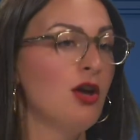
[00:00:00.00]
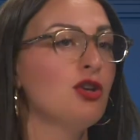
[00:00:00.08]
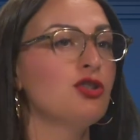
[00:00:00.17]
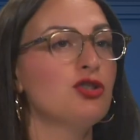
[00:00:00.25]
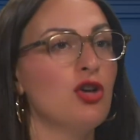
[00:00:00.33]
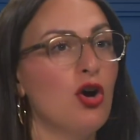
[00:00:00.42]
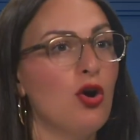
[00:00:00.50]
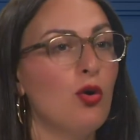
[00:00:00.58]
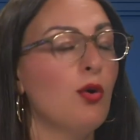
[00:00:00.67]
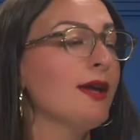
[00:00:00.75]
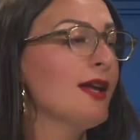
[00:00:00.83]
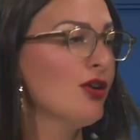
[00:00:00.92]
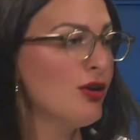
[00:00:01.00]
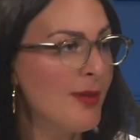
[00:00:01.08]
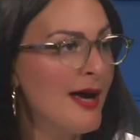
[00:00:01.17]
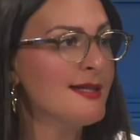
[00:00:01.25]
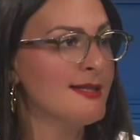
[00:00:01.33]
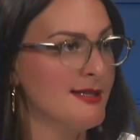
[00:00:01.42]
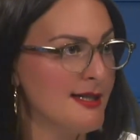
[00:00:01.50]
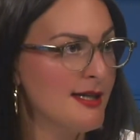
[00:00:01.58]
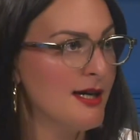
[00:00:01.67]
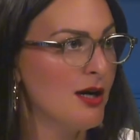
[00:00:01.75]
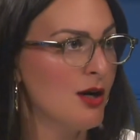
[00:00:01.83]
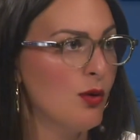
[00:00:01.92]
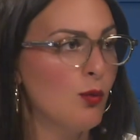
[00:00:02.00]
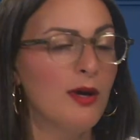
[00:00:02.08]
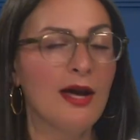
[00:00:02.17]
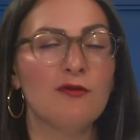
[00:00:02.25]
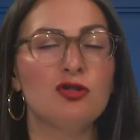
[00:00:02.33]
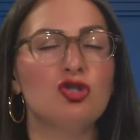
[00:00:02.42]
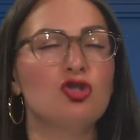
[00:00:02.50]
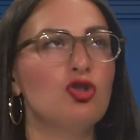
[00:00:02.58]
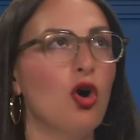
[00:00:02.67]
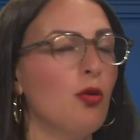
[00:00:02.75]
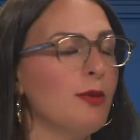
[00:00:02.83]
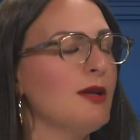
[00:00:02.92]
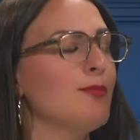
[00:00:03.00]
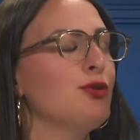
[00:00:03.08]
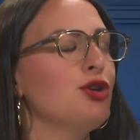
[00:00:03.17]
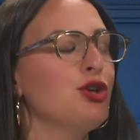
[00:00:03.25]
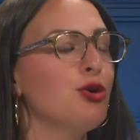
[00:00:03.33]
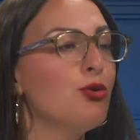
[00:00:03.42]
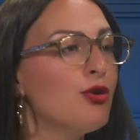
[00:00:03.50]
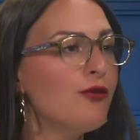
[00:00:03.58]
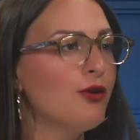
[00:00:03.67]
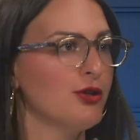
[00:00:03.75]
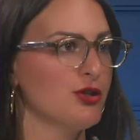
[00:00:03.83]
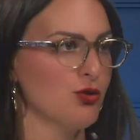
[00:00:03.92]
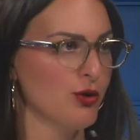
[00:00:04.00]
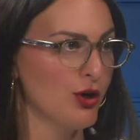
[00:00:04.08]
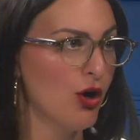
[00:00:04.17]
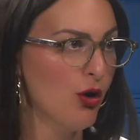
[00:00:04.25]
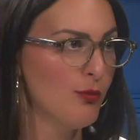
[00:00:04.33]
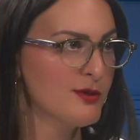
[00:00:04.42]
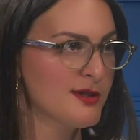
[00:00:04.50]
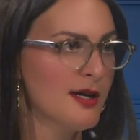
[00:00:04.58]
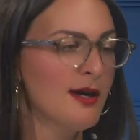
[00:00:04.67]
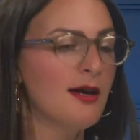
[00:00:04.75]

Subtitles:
So here in Pasadena, we have so many beautiful historic homes.